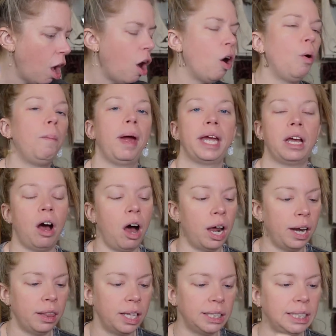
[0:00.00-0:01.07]
Oh my
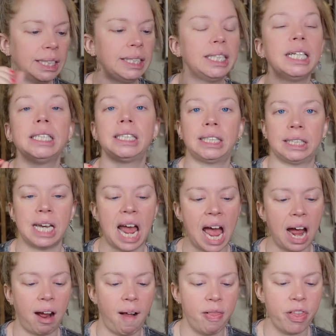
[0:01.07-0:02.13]
God, this is the
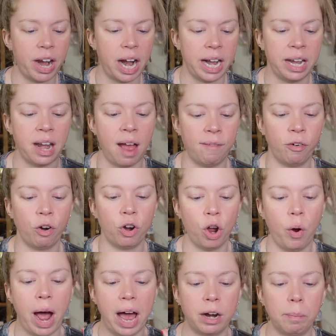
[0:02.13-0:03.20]
snack that I never
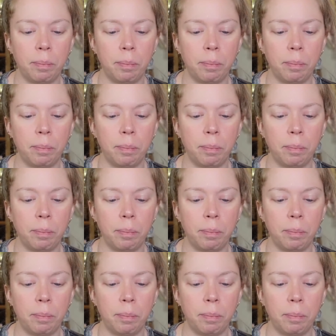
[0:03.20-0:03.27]
know how to